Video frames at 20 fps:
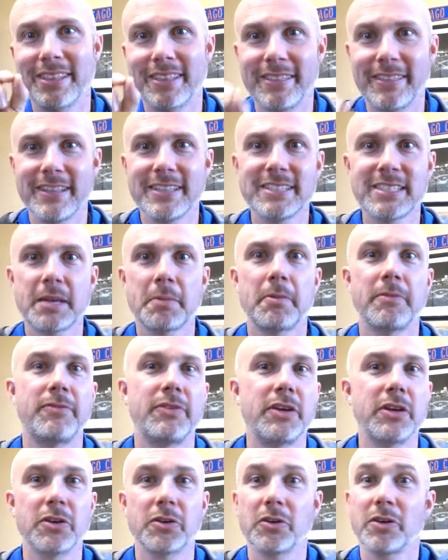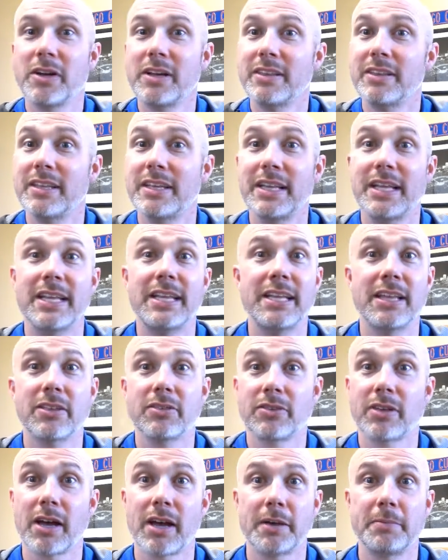this time of year than any other
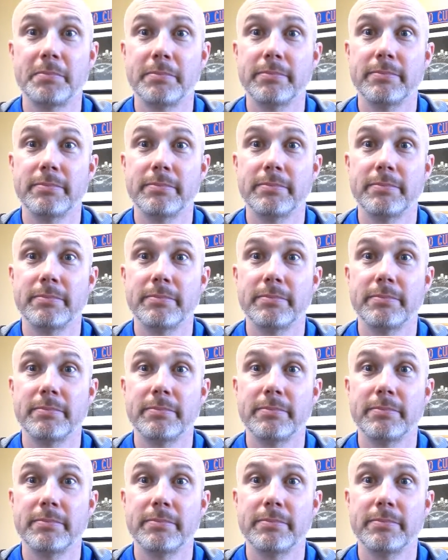time.